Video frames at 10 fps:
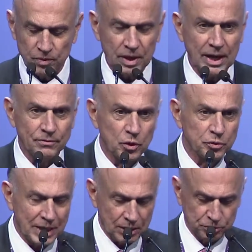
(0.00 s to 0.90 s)
I have no
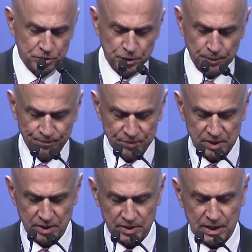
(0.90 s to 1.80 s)
doubt
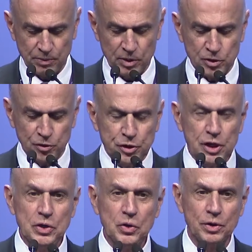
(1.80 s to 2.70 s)
that will continue